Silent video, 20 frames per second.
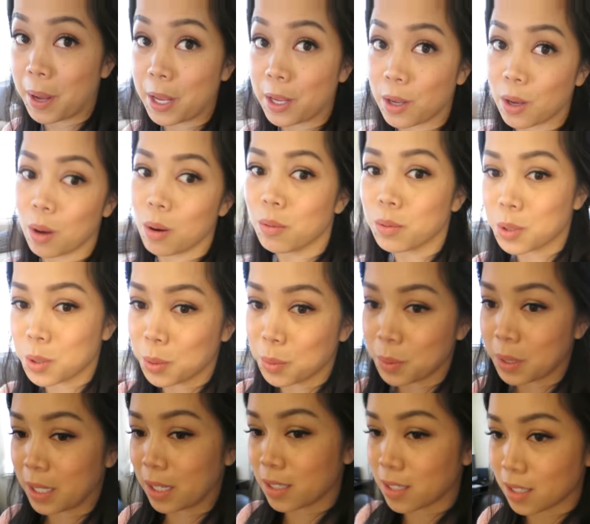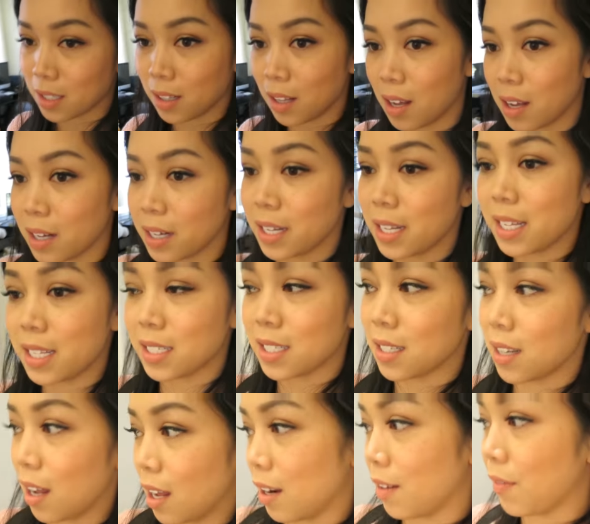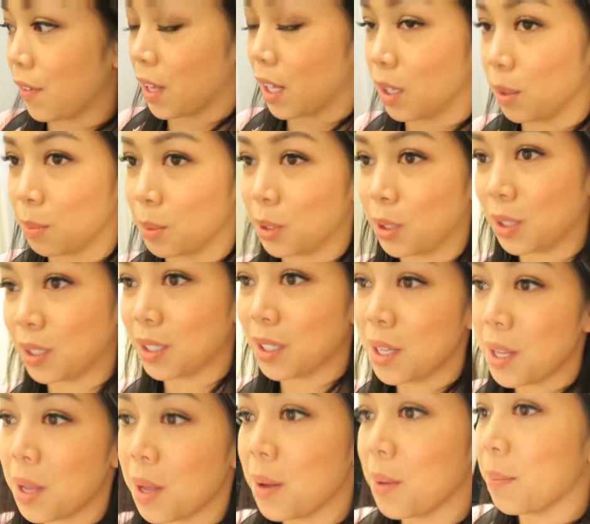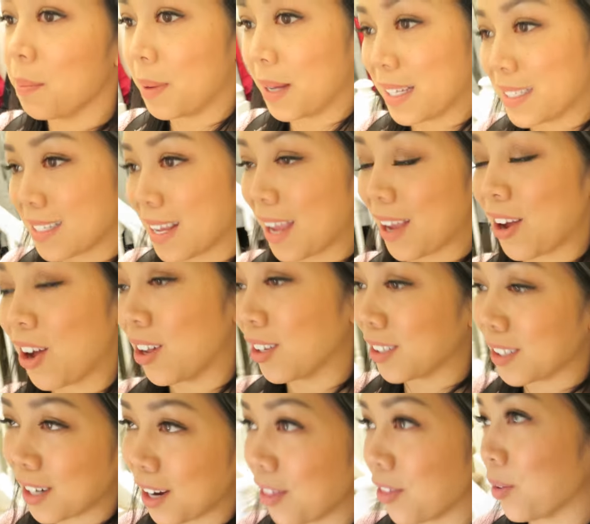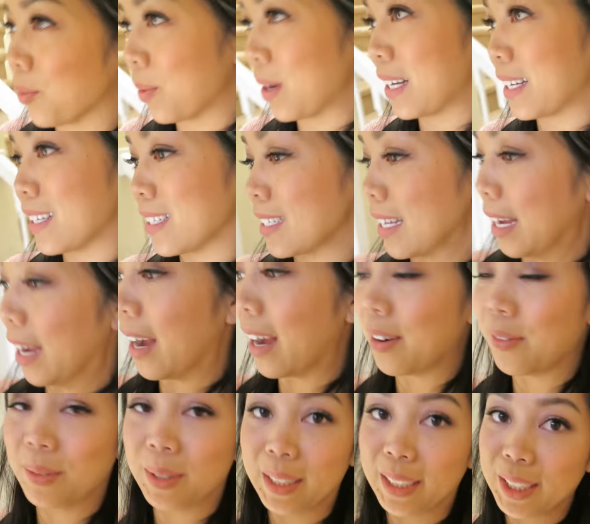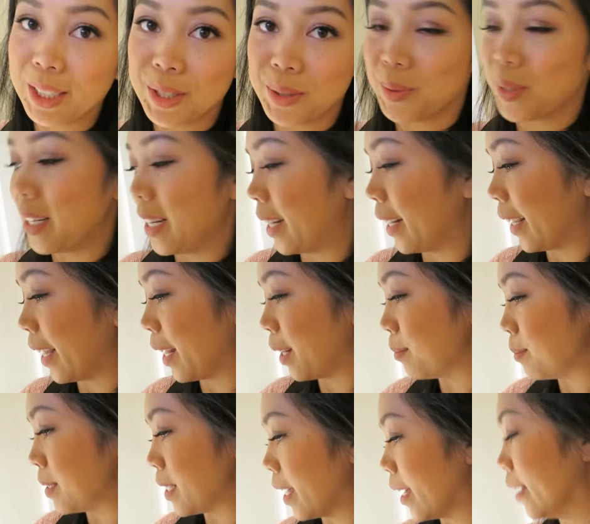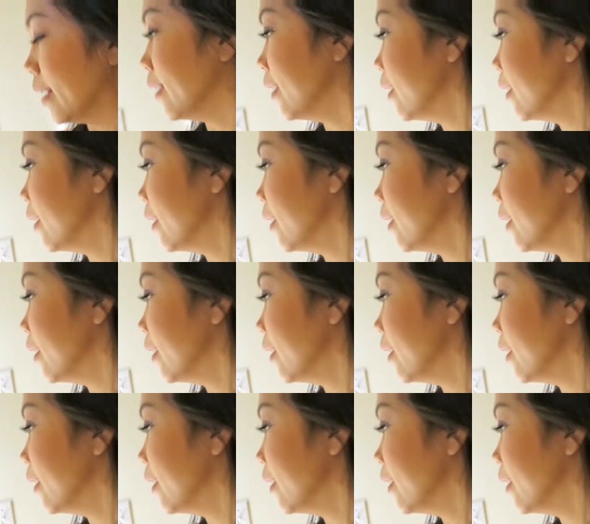My go-to nail salon is not available, but I called another one because I, I, really do need to get them done.